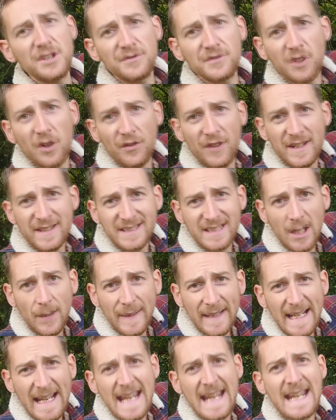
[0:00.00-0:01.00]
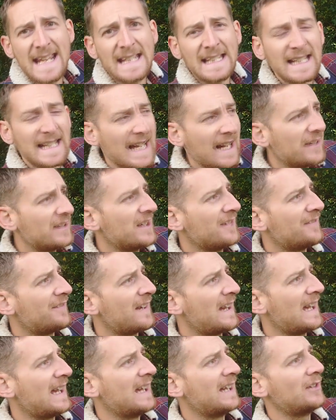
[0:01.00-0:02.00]
When you've got this going in and out
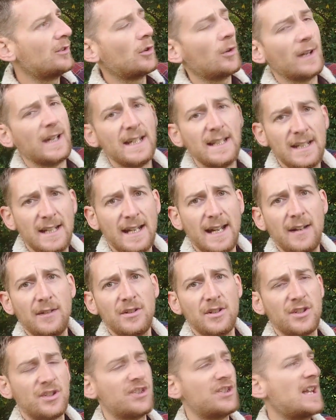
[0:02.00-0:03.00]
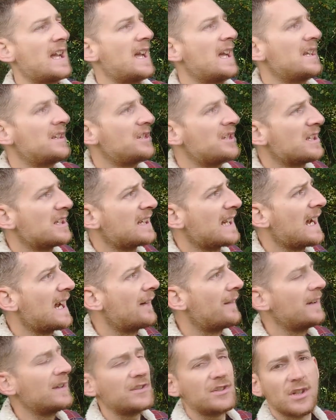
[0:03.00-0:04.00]
your van, or in and out your shed, your
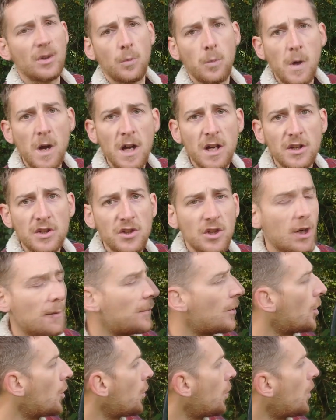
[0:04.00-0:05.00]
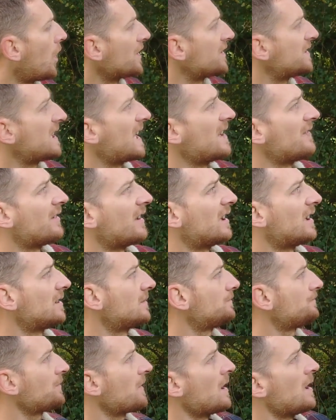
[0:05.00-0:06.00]
garage, your workshop, or
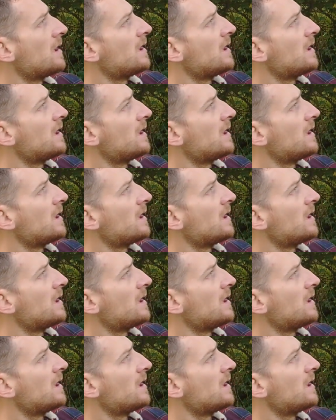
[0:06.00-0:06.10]
whatever,